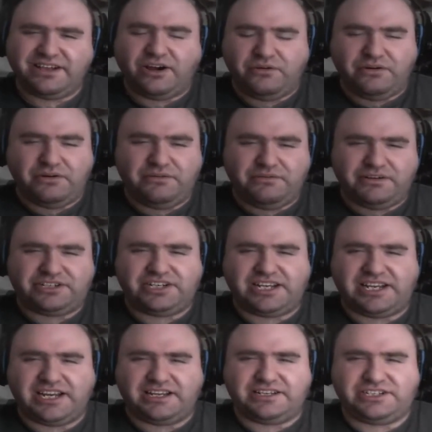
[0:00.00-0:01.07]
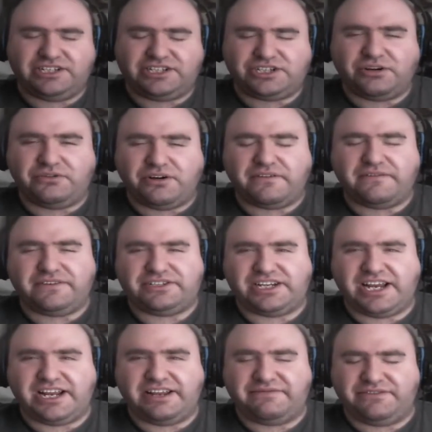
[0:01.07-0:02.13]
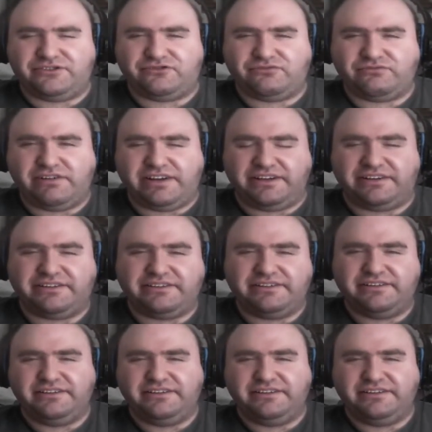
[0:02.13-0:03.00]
oh, is she's so nervous she can't even drink.